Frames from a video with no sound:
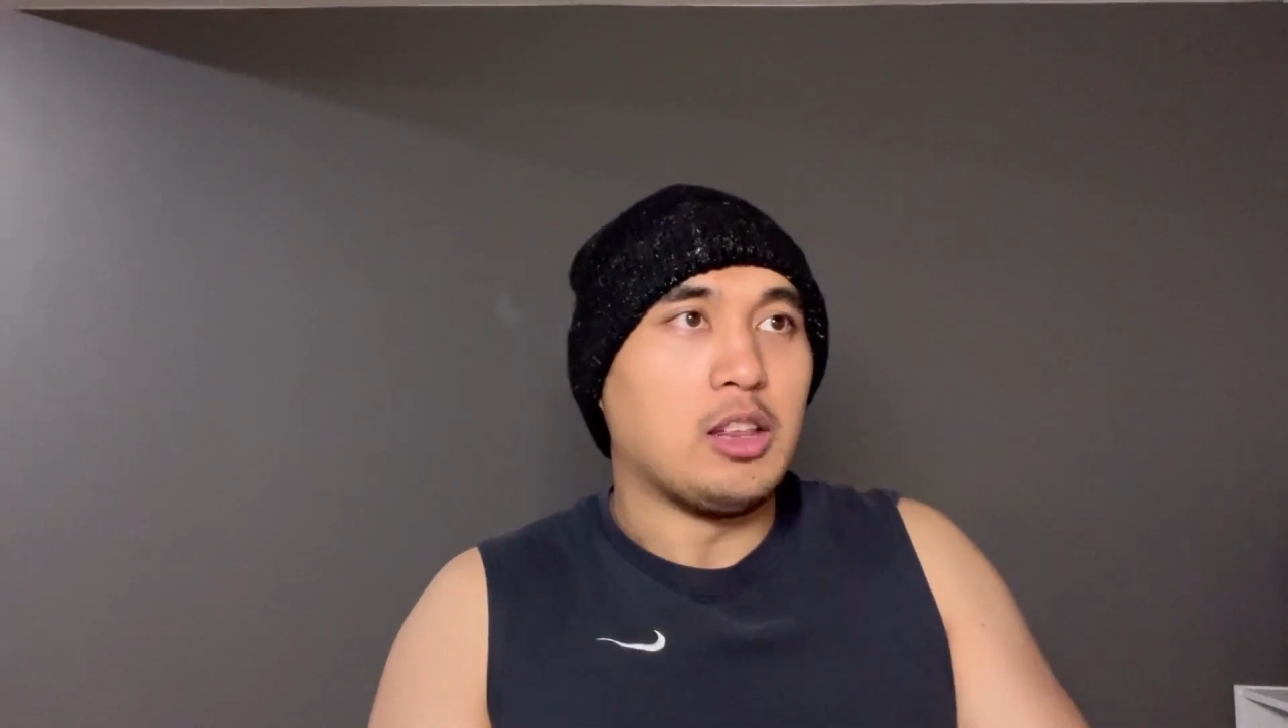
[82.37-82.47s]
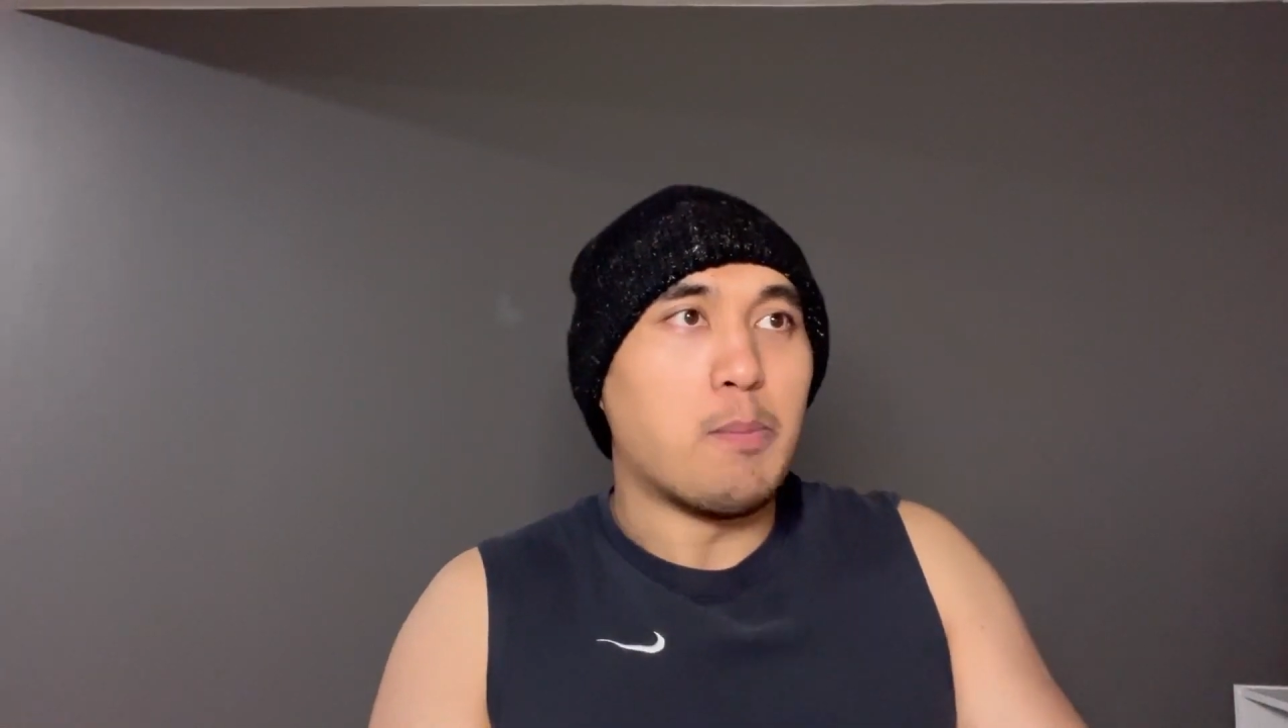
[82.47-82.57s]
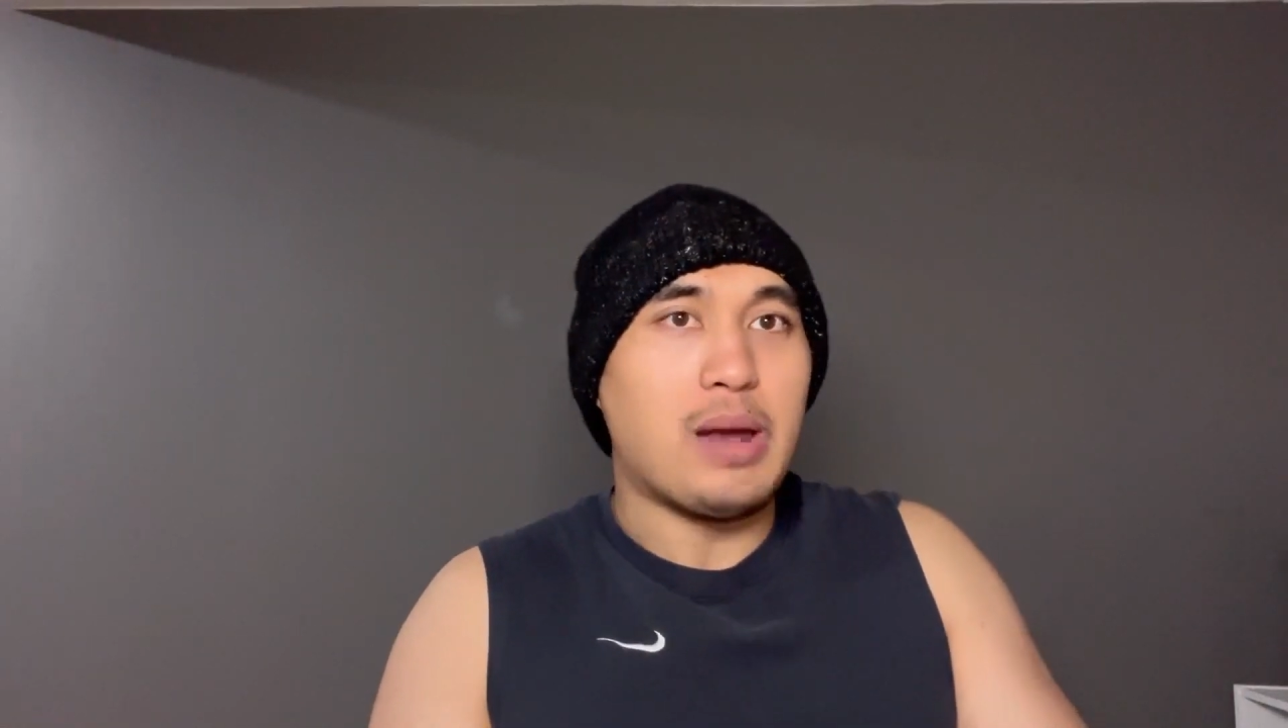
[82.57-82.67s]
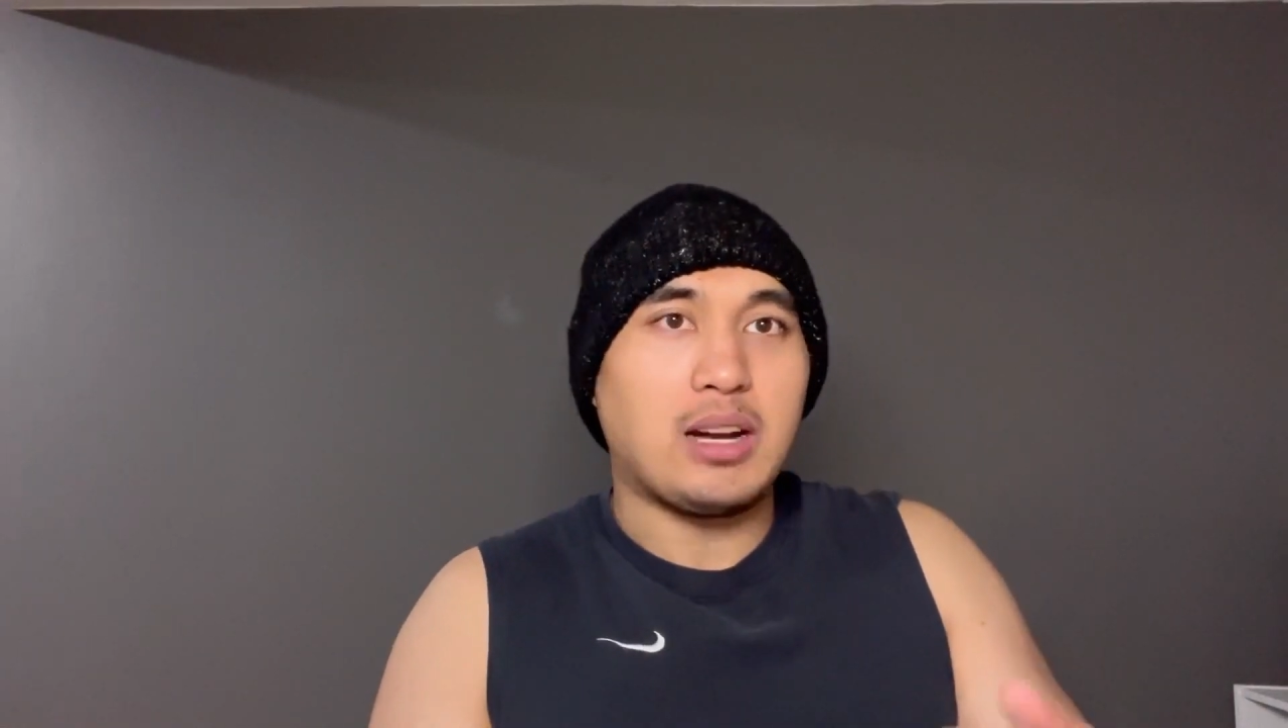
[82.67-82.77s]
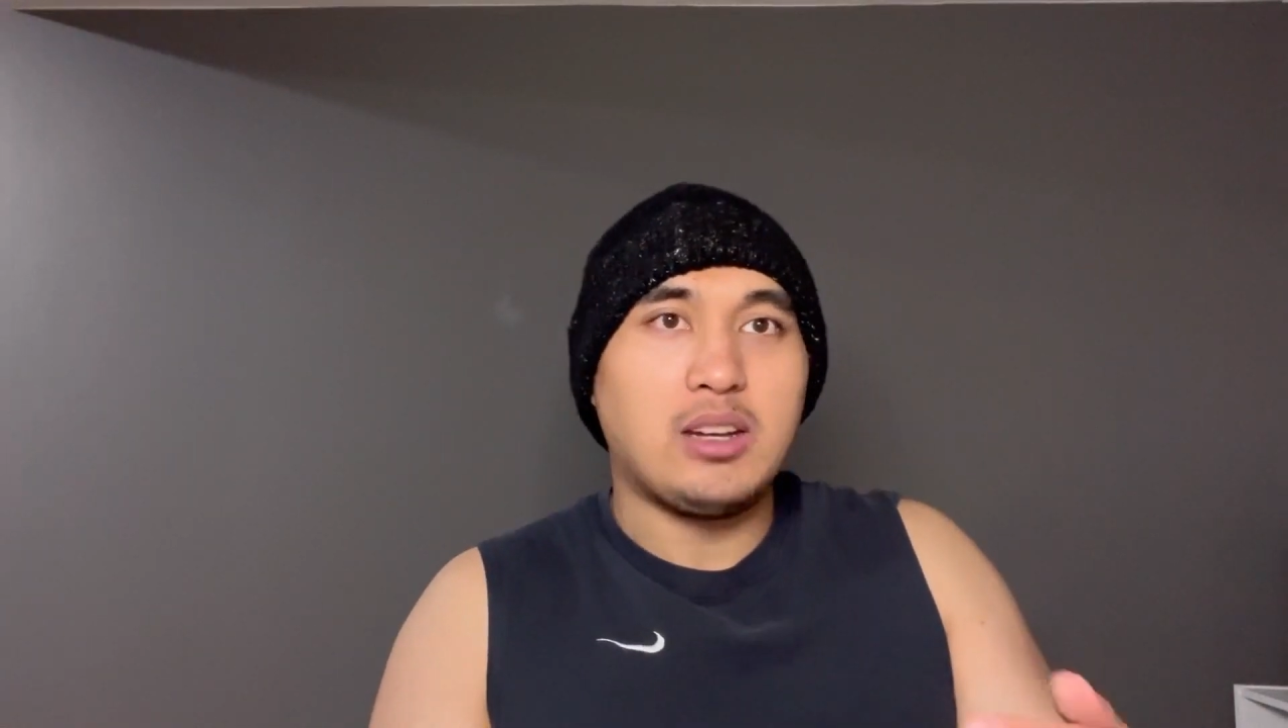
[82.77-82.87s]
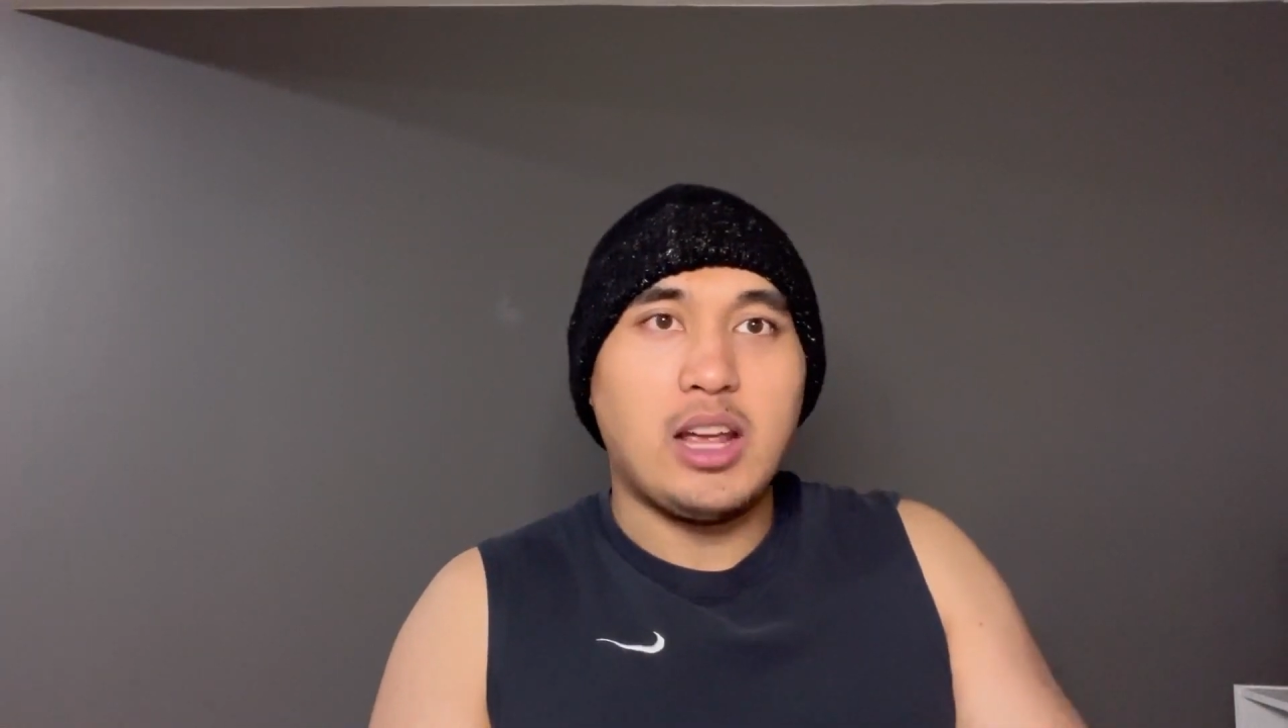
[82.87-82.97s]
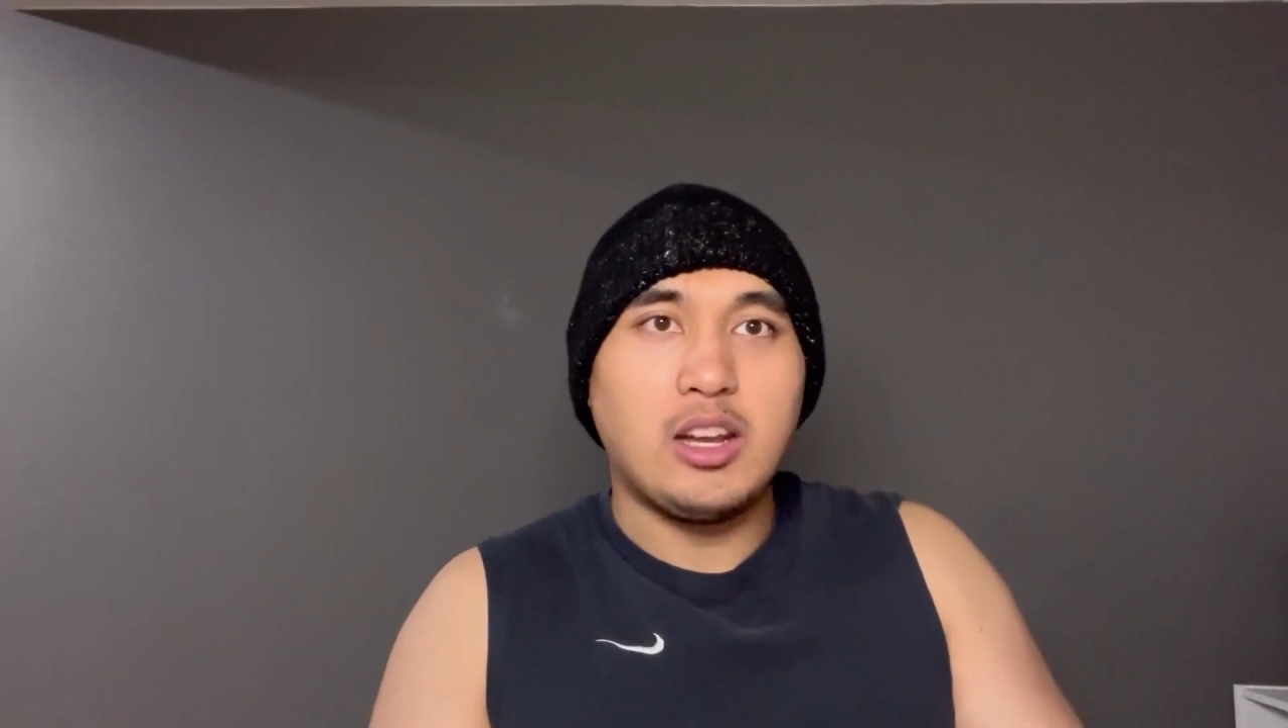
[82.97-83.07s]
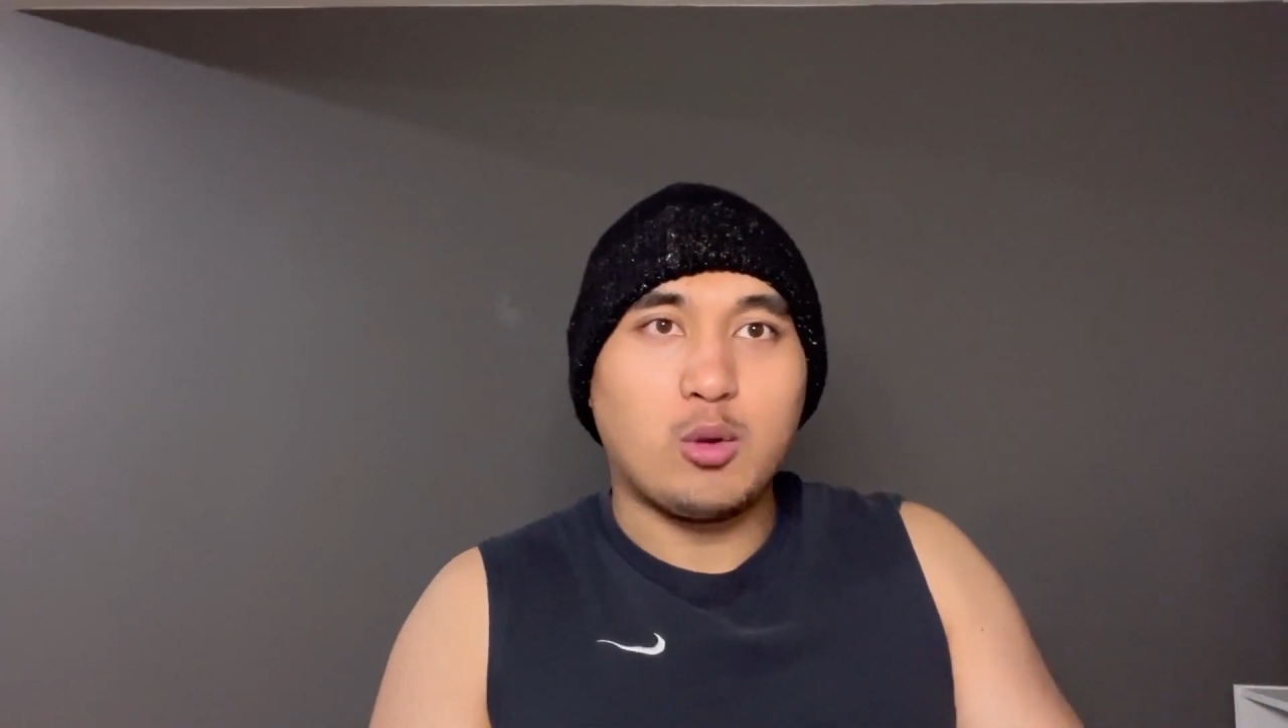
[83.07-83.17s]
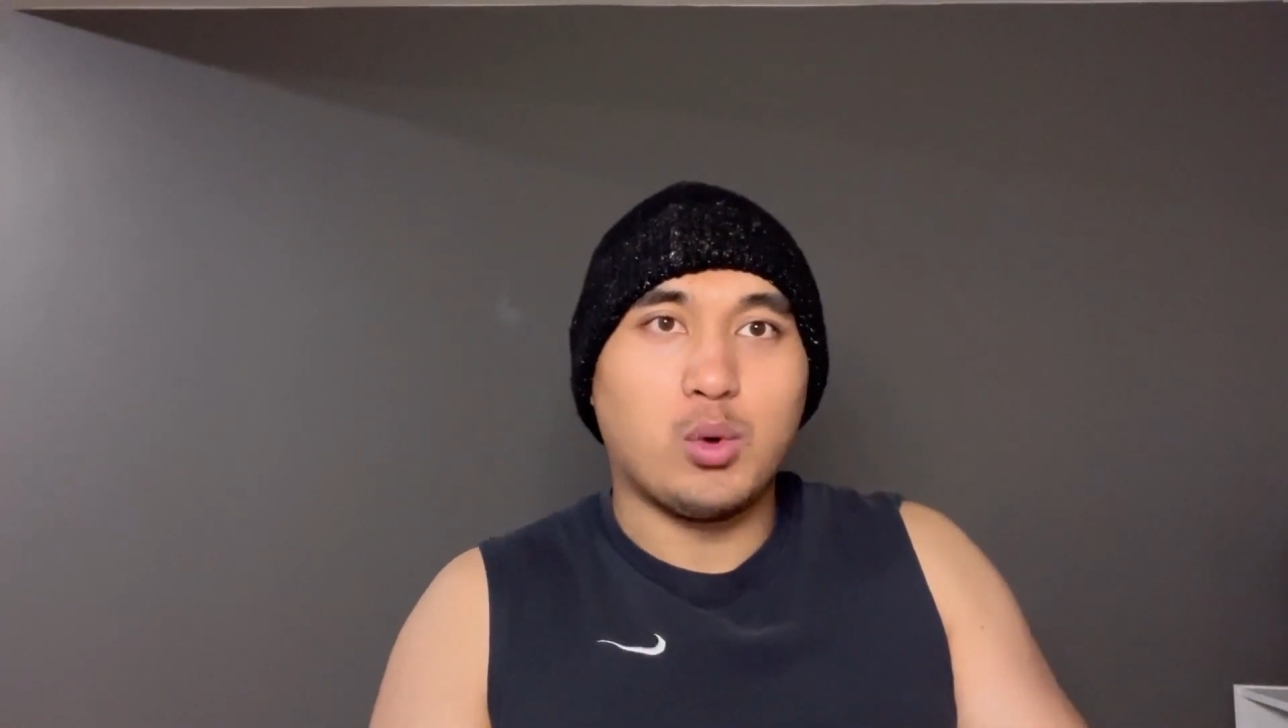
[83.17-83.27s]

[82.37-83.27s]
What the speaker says: the magnetic